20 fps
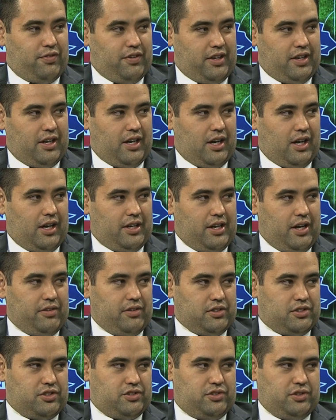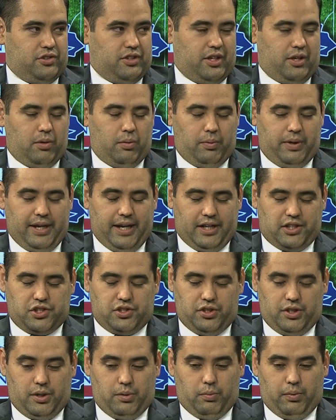and uh, another student, we
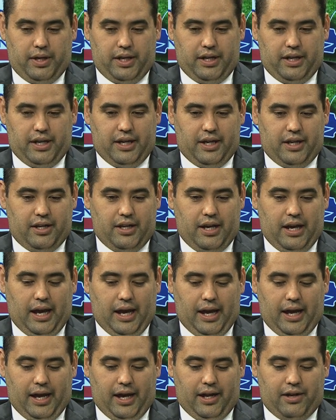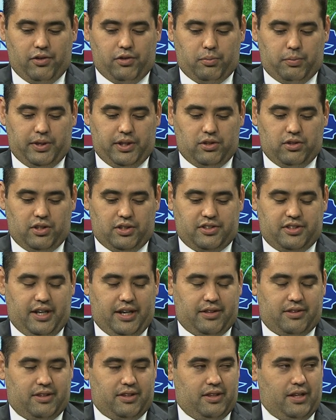actually went in and we looked
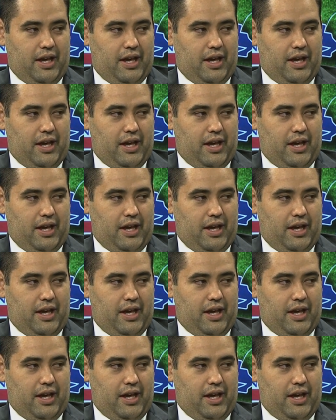at